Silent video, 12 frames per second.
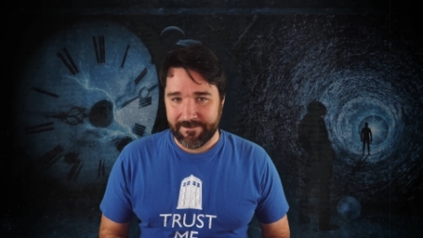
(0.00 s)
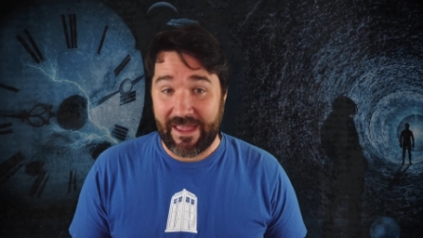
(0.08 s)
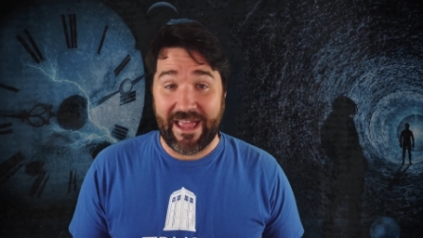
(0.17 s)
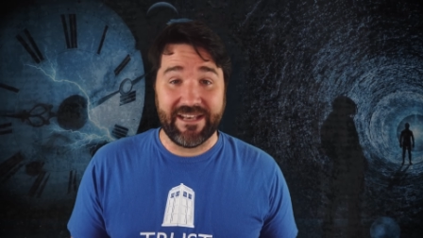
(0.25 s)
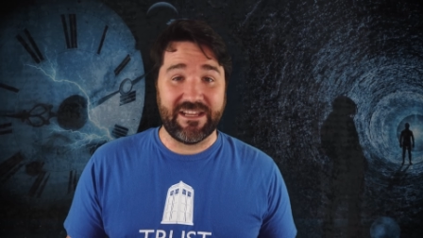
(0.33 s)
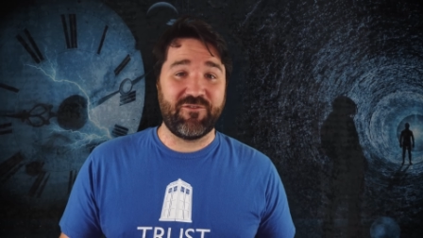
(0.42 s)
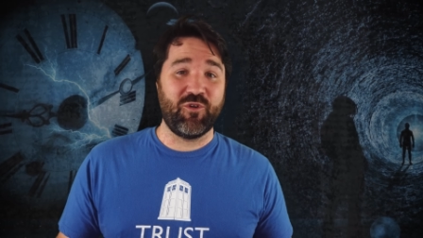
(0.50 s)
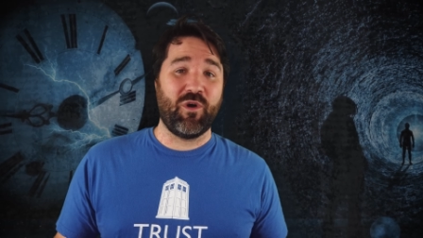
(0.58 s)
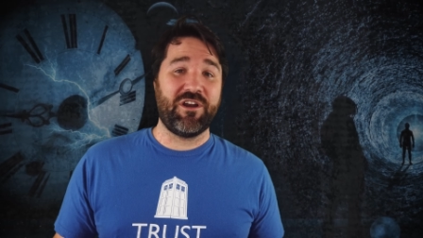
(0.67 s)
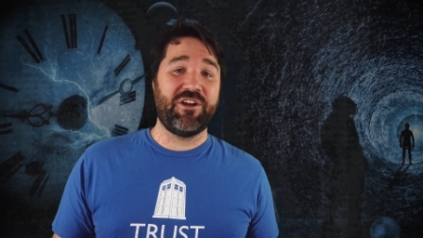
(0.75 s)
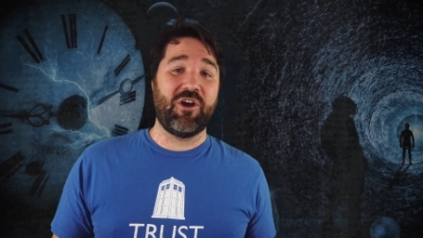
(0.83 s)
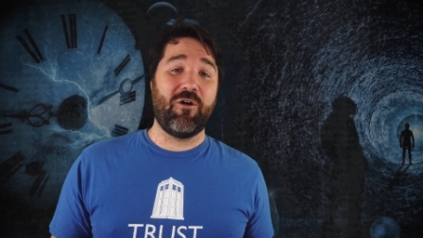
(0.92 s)
And if you
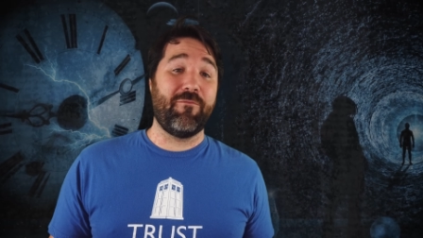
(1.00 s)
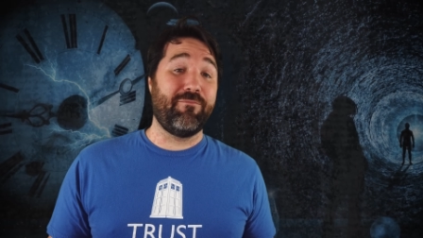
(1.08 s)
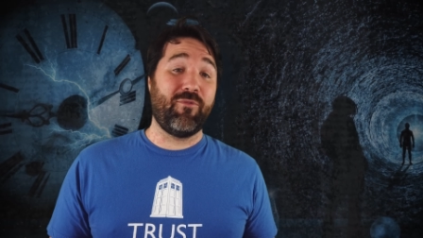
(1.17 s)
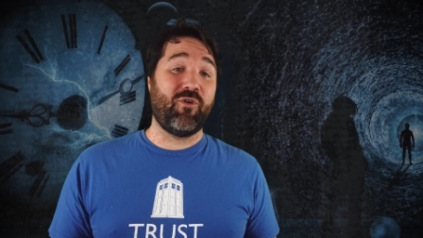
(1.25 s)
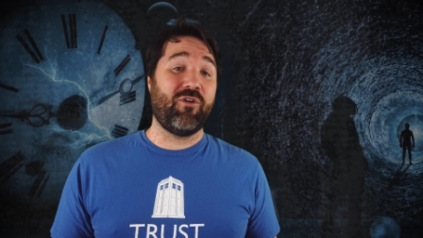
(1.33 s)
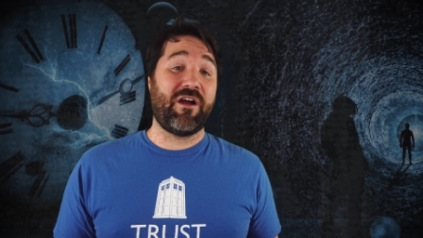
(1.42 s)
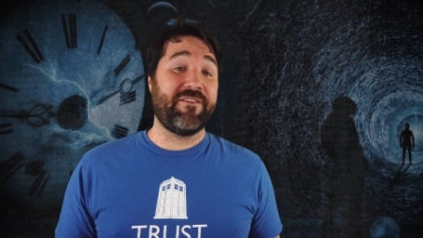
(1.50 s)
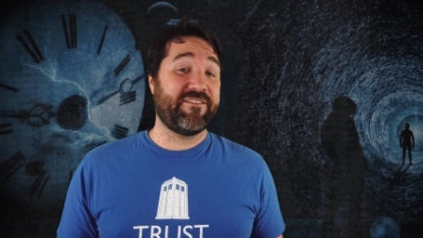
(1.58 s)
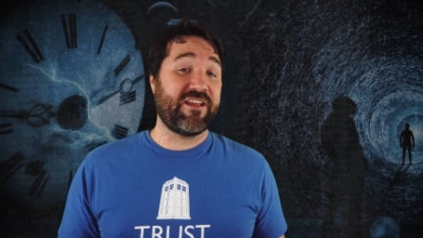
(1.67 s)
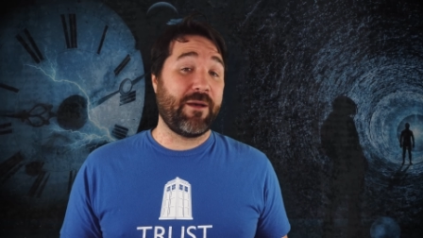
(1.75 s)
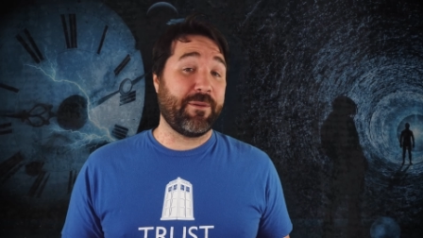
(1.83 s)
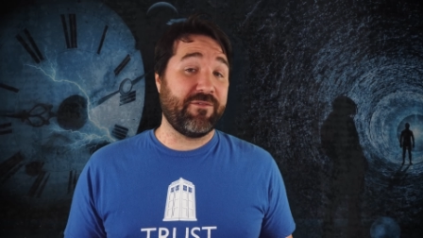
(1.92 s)
want to know more on the
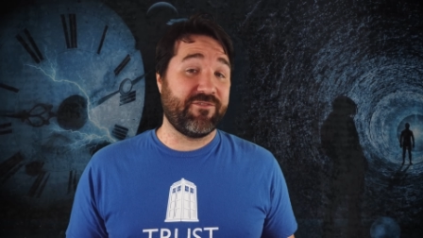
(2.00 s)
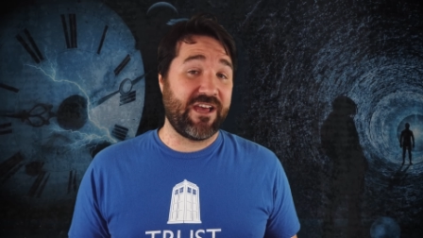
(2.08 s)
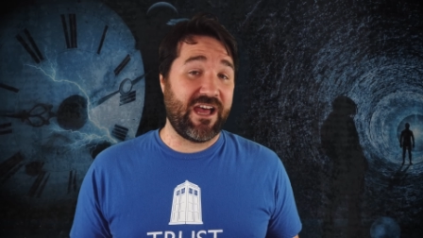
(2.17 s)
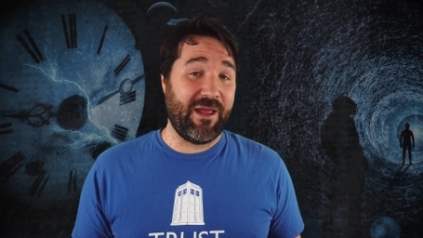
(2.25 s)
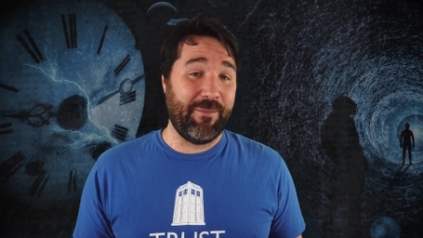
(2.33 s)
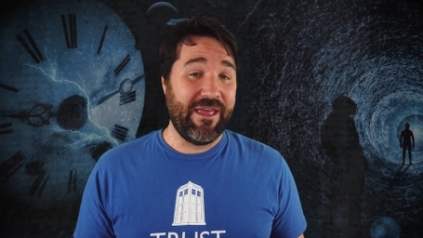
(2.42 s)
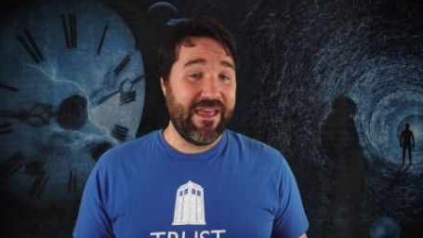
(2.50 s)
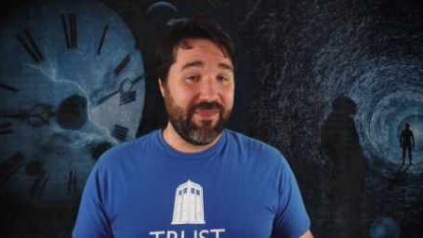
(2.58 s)
topic of time,